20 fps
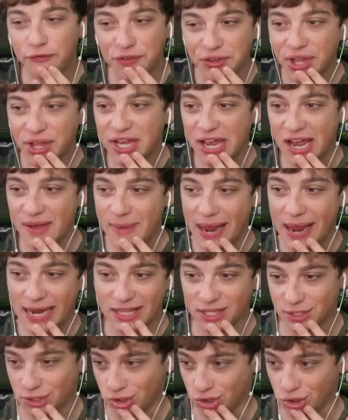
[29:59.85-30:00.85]
feel like I
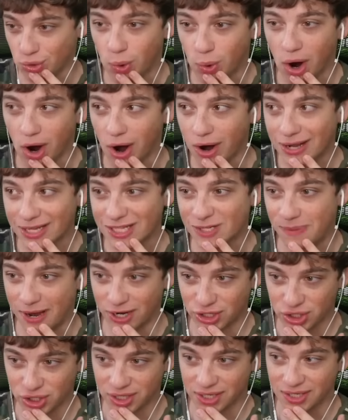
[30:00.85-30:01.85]
made this too hard,
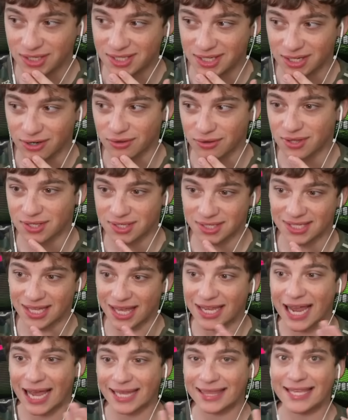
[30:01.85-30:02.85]
especially considering this is,
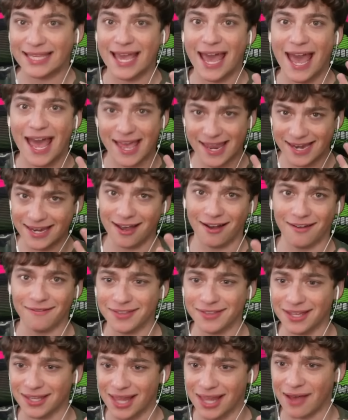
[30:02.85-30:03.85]
like, at the end
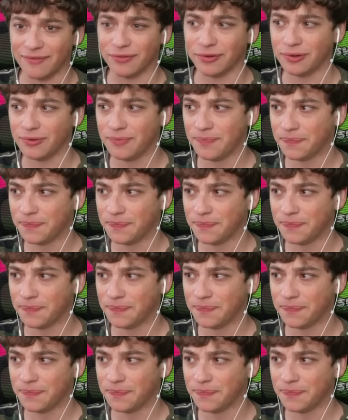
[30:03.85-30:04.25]
of the level.